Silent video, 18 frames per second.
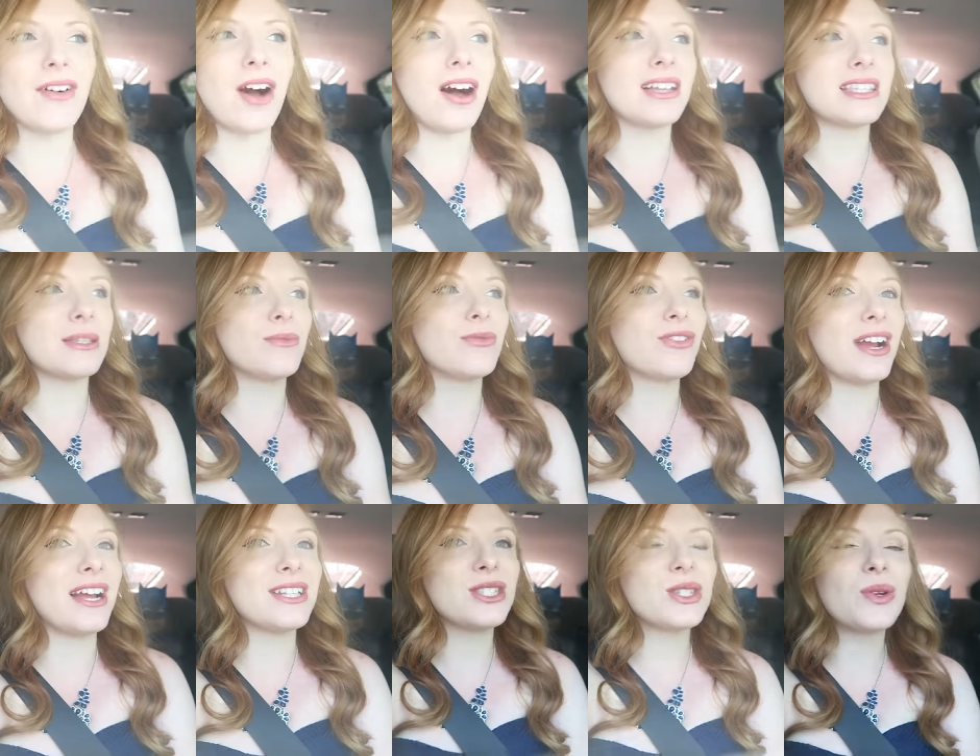have awesome
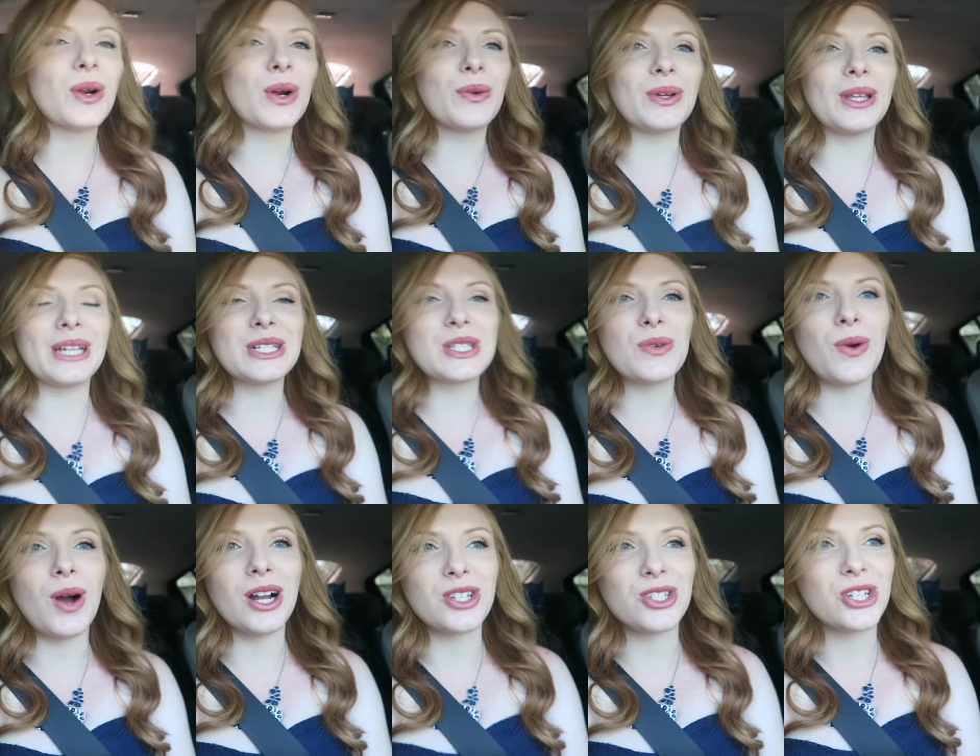friends who are willing
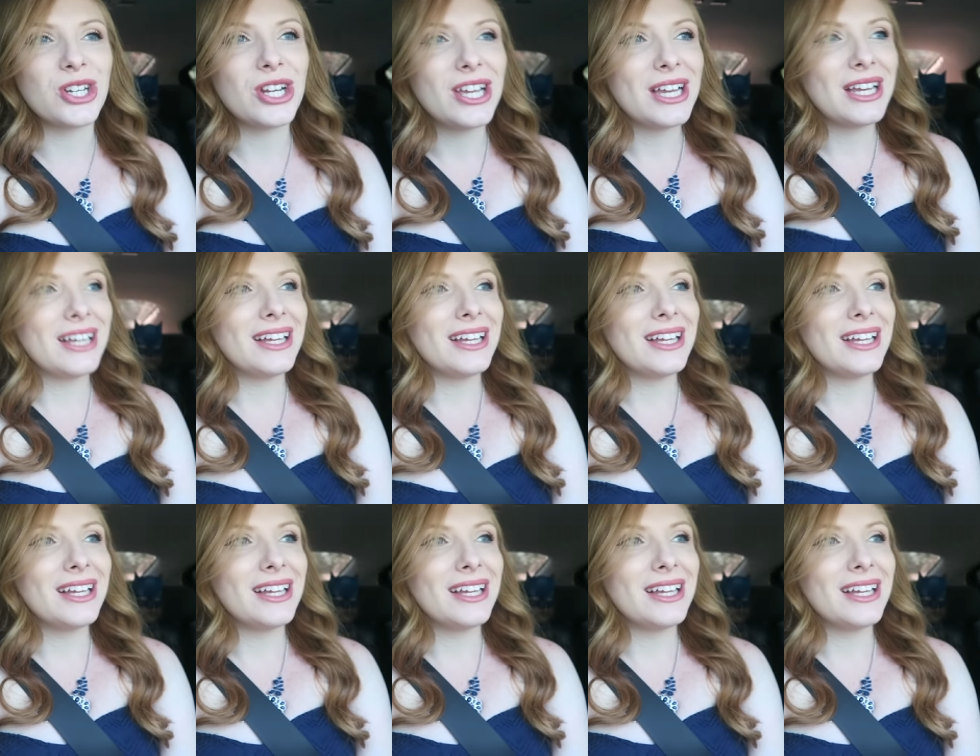to watch